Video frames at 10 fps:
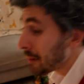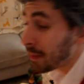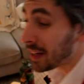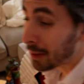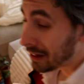
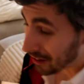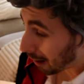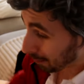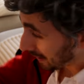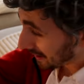been a bit
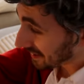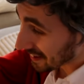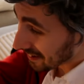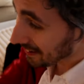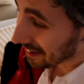jumpy
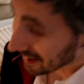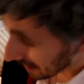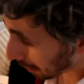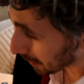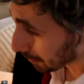since
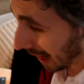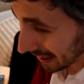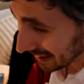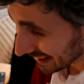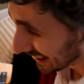coming
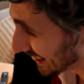back.